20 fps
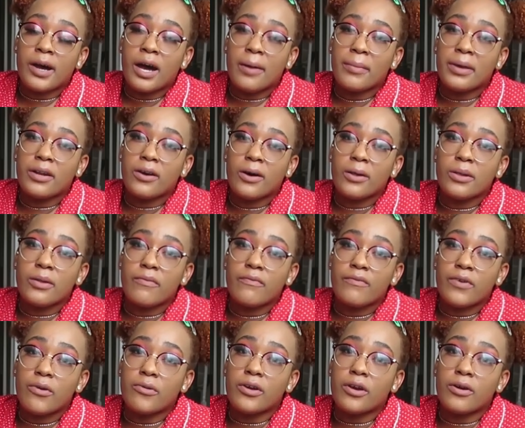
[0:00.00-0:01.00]
Comment on the
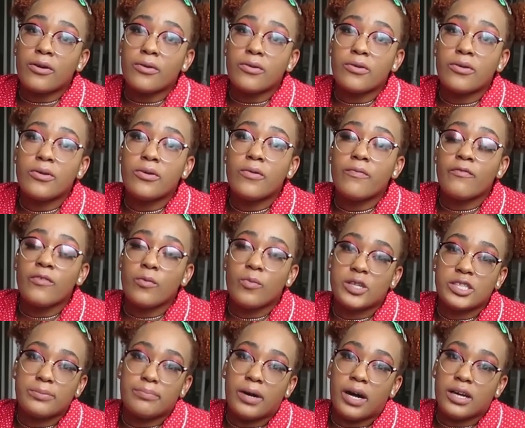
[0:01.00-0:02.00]
photo for
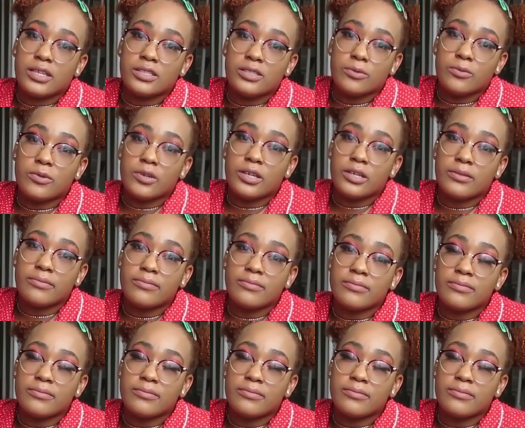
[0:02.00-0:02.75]
which box you want